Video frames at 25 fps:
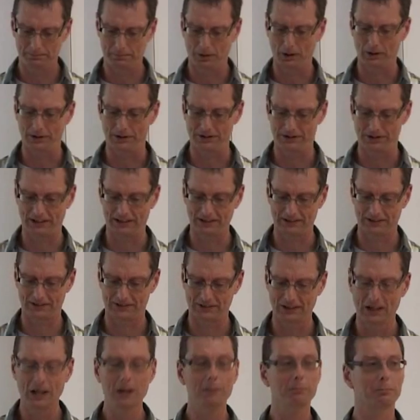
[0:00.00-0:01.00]

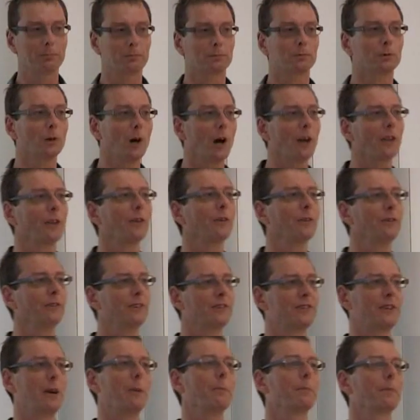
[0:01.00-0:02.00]
politics, rather than
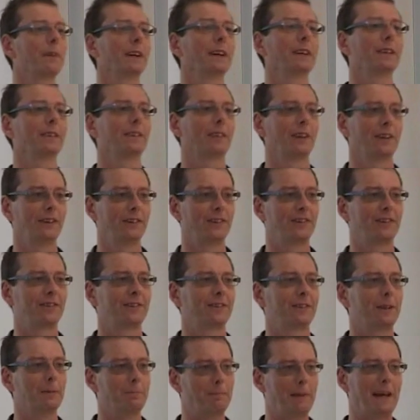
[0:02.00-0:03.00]
something that's
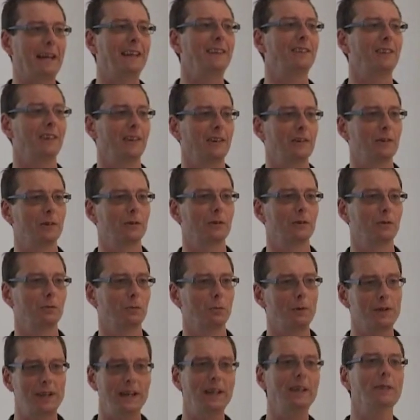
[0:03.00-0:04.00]
debated
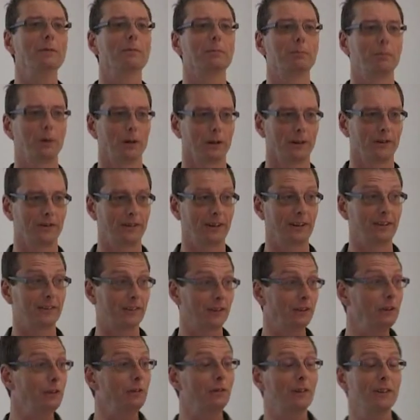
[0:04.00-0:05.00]
within politics.
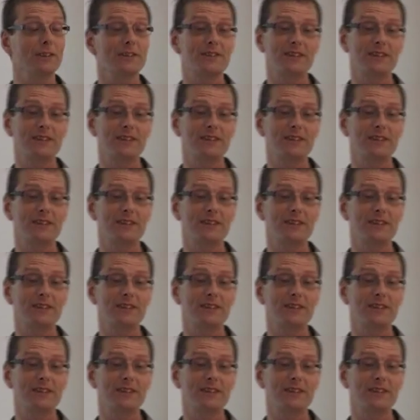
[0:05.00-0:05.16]
And you can